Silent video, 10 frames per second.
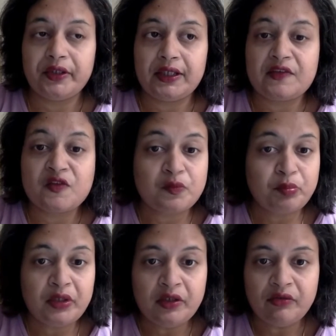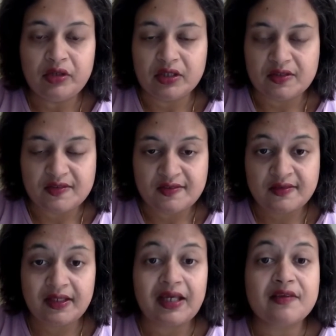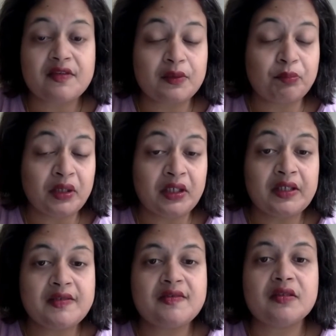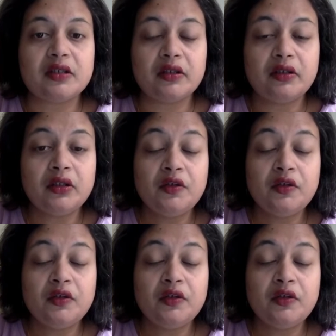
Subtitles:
experience as a person